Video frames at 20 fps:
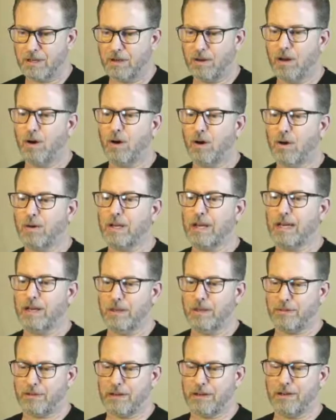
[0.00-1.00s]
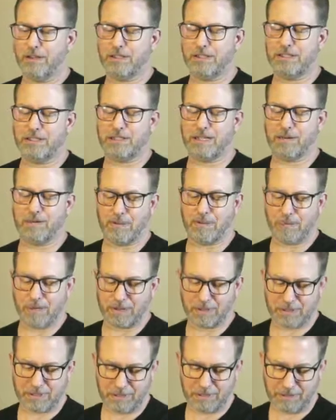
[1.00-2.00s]
Oh, okay. I thought I heard you say
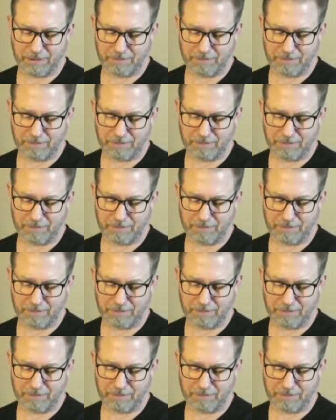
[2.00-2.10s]
RepRap. Sorry.